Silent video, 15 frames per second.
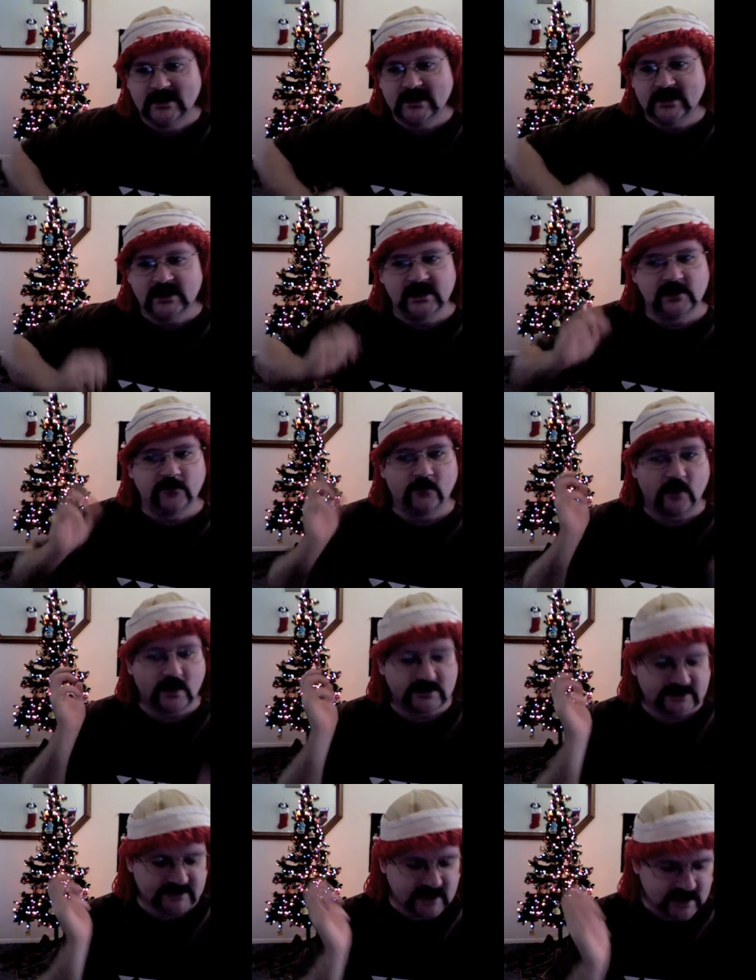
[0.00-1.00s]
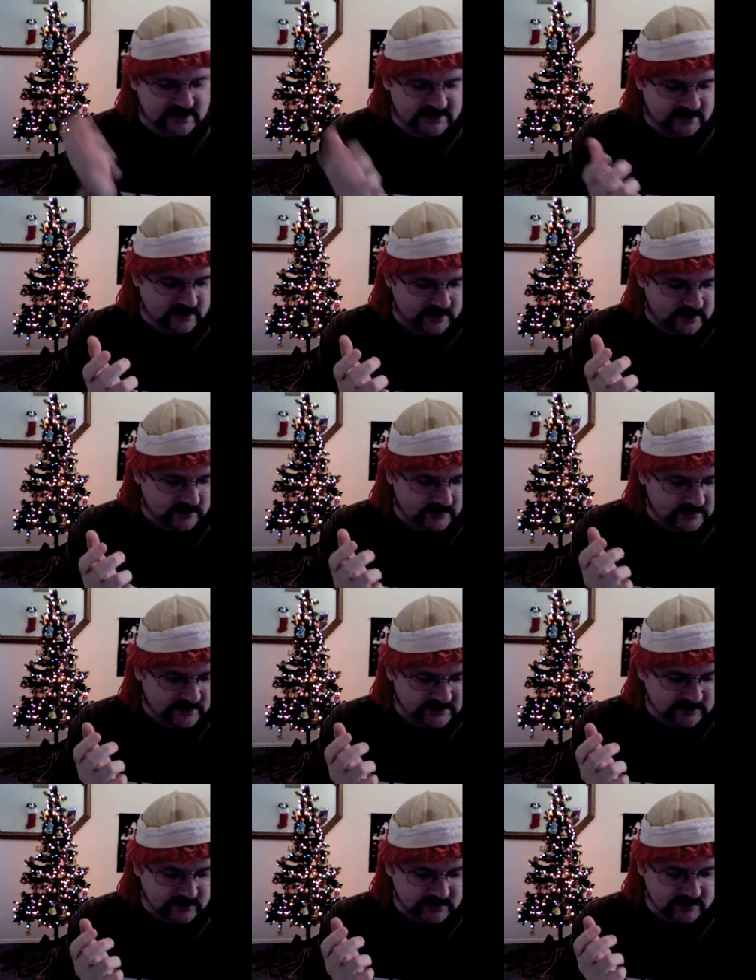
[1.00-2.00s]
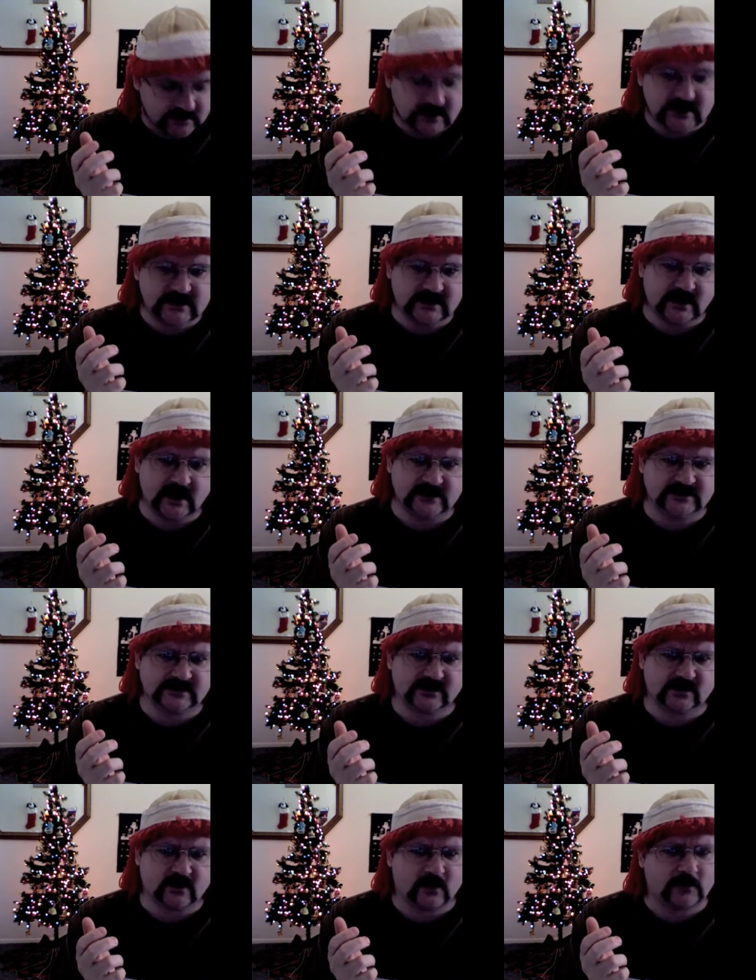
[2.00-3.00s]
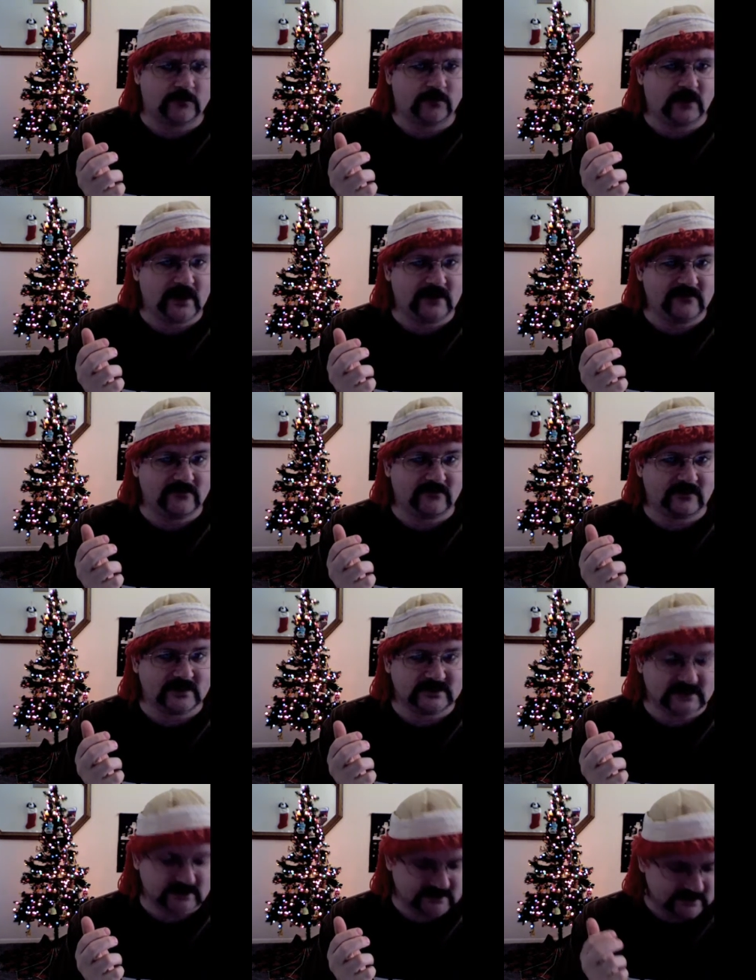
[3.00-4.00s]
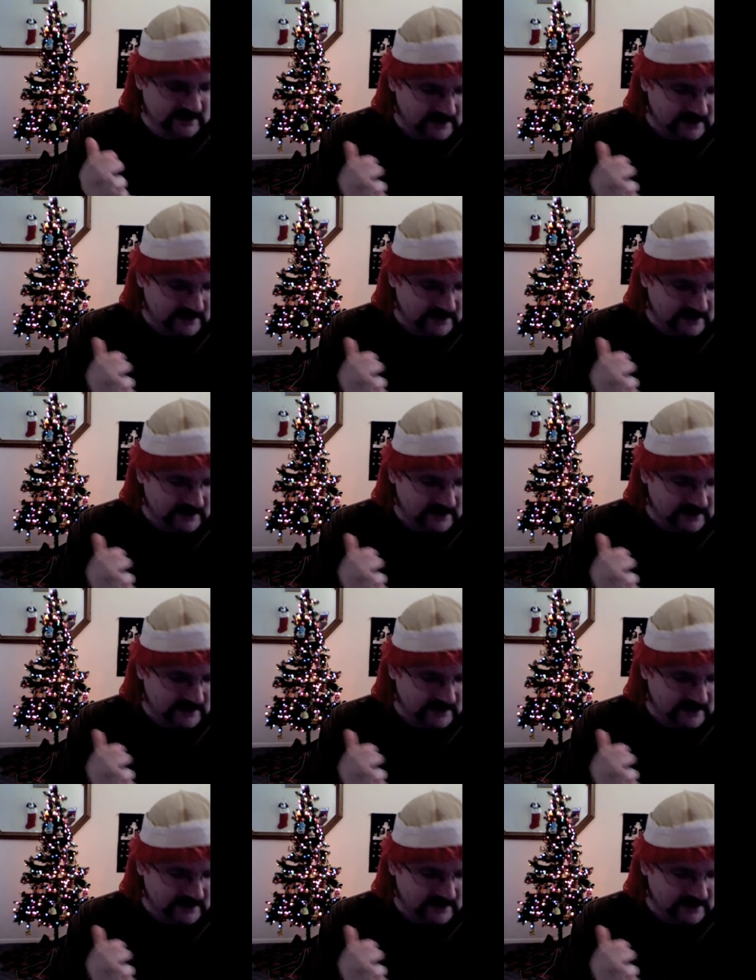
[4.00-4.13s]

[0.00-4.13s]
He wants that, and this one, the ices are called brain freezies.